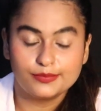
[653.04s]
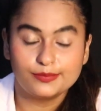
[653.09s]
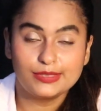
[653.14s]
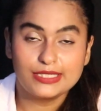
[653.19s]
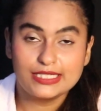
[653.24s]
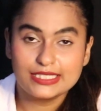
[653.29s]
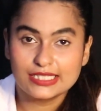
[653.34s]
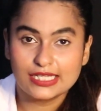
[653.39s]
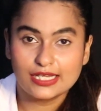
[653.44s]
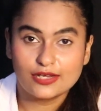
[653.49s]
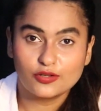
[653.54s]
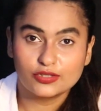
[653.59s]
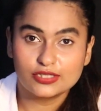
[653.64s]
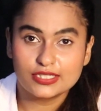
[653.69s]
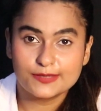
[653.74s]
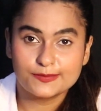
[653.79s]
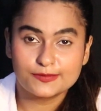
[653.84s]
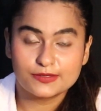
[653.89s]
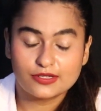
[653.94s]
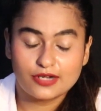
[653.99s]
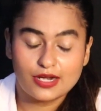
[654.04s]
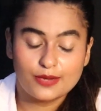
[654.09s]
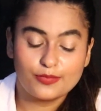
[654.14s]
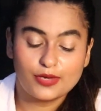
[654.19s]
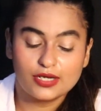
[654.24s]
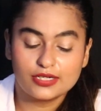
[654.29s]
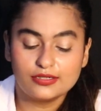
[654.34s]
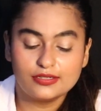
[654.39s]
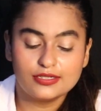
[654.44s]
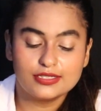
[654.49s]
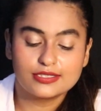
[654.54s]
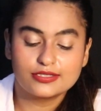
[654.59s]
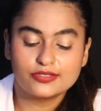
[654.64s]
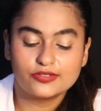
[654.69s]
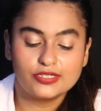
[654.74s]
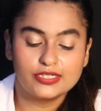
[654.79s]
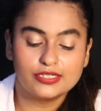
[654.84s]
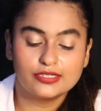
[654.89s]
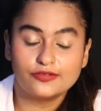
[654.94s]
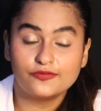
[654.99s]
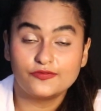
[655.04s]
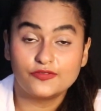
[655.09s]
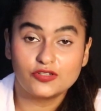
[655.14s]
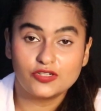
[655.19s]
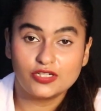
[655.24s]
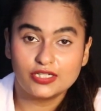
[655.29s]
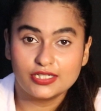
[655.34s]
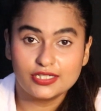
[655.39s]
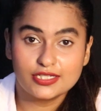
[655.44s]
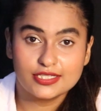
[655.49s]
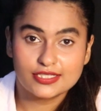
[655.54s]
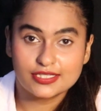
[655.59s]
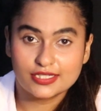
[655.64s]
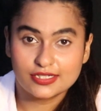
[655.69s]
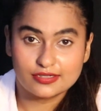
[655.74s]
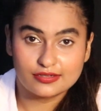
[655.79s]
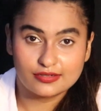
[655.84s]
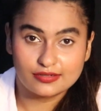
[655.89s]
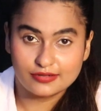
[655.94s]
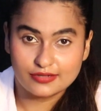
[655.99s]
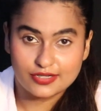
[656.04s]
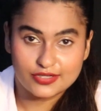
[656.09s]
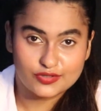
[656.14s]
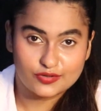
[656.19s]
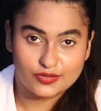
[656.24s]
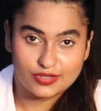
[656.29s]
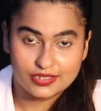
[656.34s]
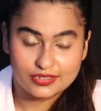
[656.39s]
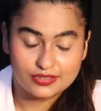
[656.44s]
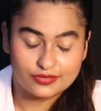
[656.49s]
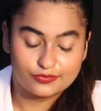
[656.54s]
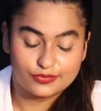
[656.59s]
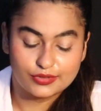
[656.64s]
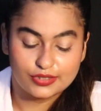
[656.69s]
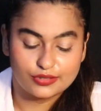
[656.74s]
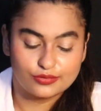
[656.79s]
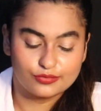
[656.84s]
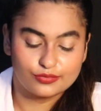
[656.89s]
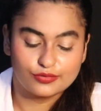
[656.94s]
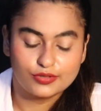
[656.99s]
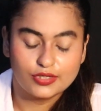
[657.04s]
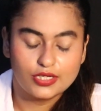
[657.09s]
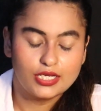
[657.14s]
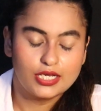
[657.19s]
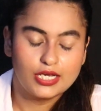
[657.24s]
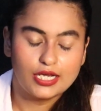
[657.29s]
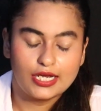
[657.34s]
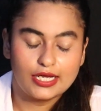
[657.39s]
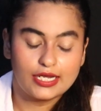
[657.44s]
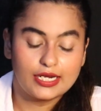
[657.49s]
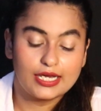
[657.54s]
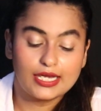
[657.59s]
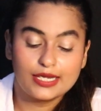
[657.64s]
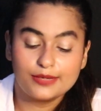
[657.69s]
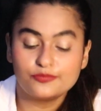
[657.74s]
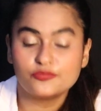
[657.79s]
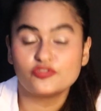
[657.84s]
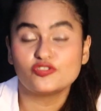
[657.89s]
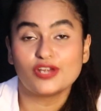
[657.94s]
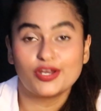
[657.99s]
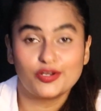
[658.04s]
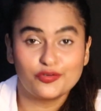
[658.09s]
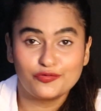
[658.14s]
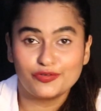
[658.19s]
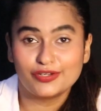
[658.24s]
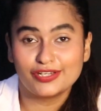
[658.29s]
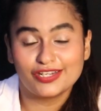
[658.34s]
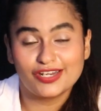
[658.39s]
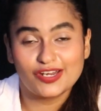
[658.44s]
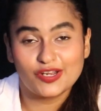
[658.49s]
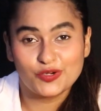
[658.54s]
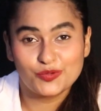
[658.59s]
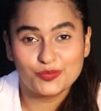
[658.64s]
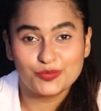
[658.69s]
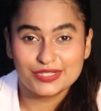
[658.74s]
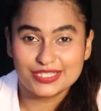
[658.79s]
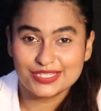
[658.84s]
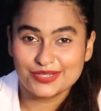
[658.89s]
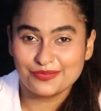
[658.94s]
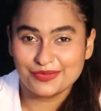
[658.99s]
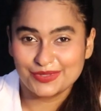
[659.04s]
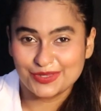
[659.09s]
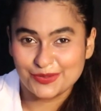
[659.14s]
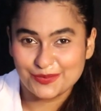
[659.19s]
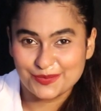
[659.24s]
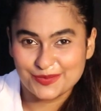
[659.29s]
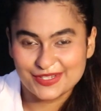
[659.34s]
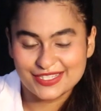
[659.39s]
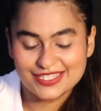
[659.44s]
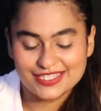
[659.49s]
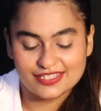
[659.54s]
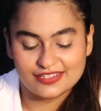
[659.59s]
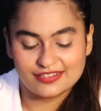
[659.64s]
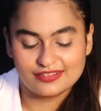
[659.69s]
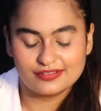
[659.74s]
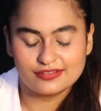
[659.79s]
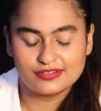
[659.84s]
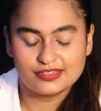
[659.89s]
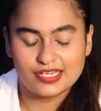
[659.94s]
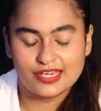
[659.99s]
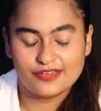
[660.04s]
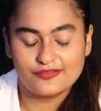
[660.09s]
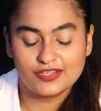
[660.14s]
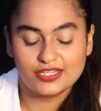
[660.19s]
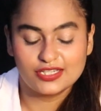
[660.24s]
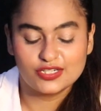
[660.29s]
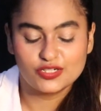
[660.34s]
Please click on the subscribe button if the reading is resonating with you. And I'm trying to figure out what's up with your person, diving